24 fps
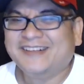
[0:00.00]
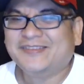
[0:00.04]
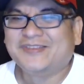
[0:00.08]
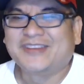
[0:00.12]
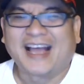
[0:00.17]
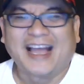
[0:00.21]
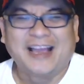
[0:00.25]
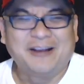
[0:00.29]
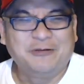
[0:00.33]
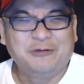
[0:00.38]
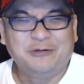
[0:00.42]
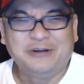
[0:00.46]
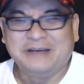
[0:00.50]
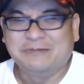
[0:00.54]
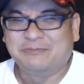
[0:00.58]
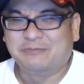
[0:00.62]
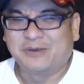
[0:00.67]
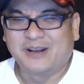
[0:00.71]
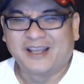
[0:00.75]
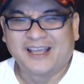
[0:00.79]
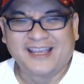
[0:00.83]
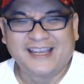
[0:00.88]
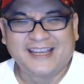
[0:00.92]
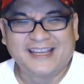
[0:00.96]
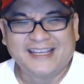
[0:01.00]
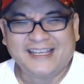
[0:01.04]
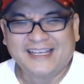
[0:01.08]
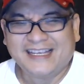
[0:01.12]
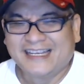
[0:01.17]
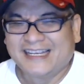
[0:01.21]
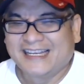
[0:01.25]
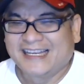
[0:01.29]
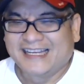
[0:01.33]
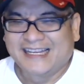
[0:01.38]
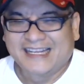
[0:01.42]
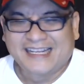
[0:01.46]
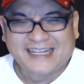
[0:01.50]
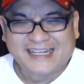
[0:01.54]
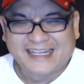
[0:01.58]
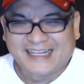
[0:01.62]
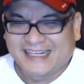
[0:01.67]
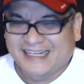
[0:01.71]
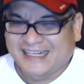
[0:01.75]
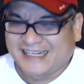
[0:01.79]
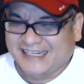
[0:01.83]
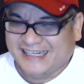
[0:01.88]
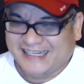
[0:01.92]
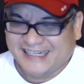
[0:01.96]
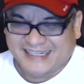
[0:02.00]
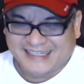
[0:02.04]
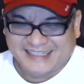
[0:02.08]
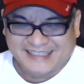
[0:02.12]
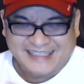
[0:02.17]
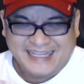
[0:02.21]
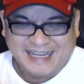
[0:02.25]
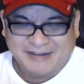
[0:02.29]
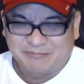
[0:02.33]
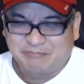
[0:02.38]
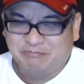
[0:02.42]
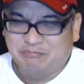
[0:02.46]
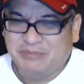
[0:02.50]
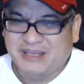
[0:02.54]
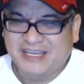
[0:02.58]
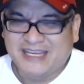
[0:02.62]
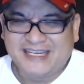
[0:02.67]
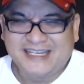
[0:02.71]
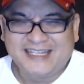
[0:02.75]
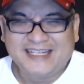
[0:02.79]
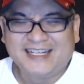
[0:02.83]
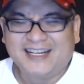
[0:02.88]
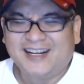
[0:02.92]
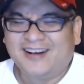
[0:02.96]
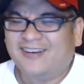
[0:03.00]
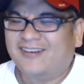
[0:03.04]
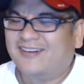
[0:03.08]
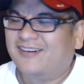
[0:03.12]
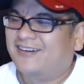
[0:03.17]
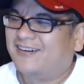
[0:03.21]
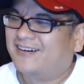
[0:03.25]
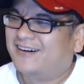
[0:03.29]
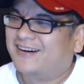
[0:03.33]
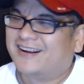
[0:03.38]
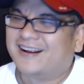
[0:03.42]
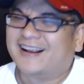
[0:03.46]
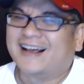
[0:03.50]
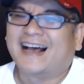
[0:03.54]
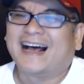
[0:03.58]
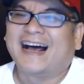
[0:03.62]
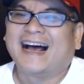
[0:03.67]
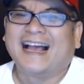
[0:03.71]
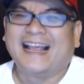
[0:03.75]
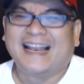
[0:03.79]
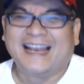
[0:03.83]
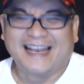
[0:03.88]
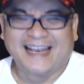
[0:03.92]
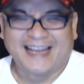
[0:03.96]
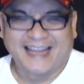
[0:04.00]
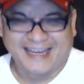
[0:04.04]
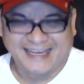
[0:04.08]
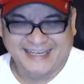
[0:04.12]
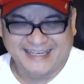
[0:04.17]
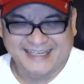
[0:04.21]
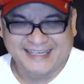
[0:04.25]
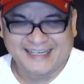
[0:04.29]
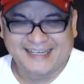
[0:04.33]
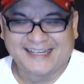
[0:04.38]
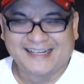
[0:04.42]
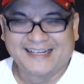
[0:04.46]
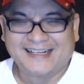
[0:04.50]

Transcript: I replay that beat. I like it.